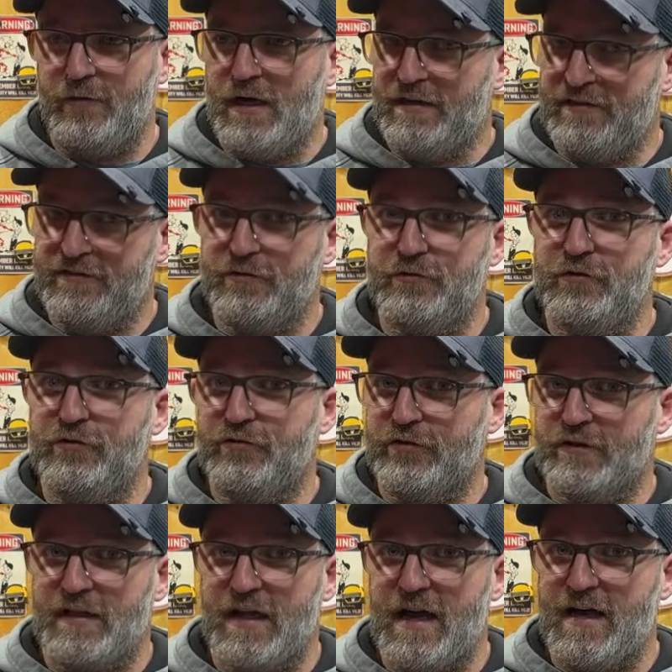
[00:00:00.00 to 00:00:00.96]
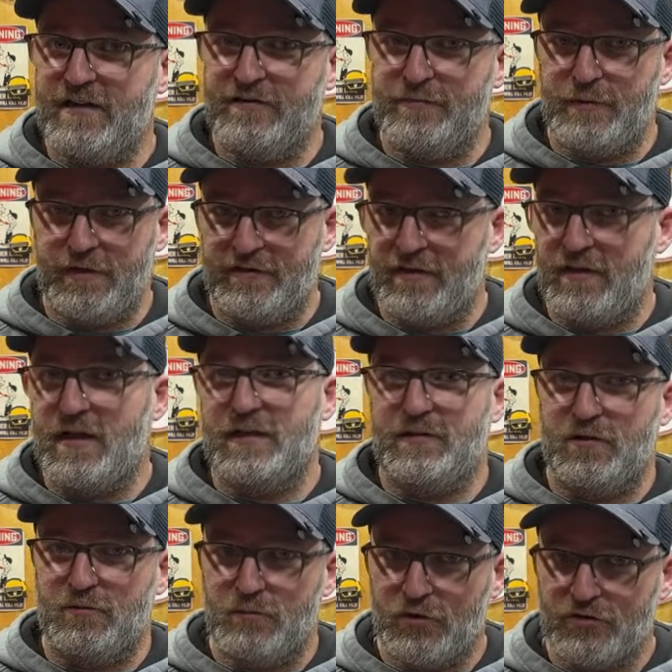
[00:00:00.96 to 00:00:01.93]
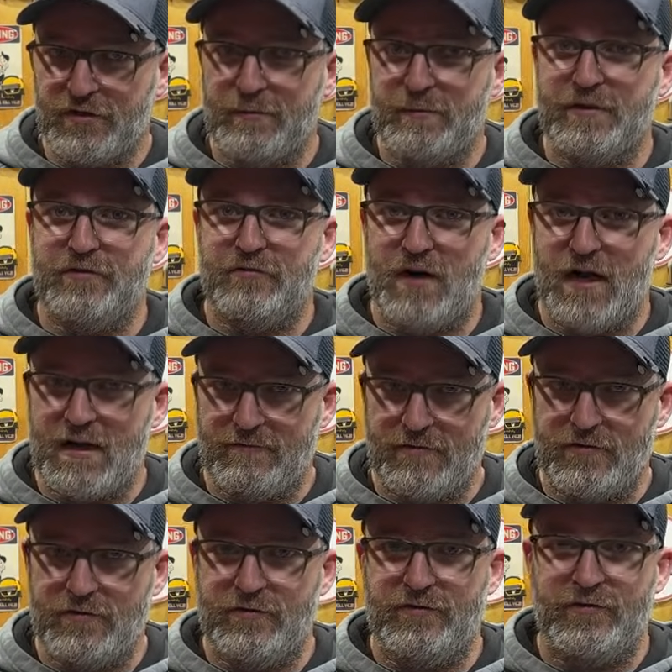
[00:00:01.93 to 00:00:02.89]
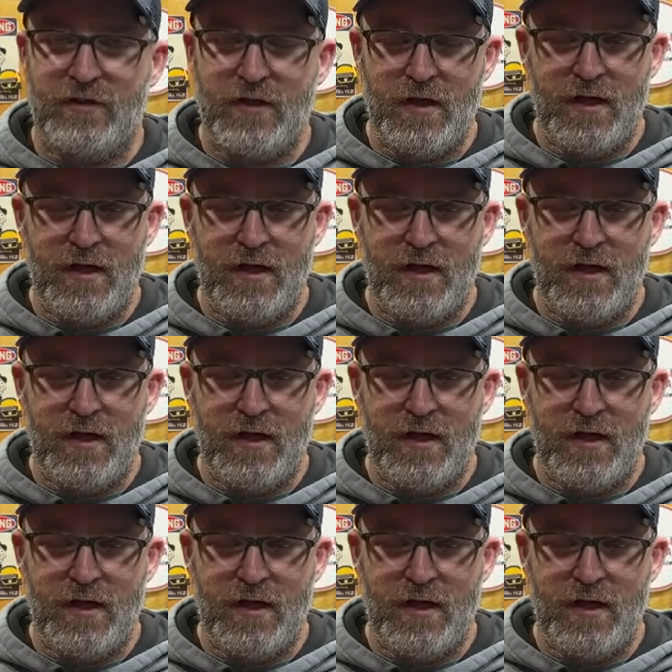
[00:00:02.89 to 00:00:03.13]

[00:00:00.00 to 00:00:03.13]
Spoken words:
I still use the Kleins because I like their multi-bit drivers.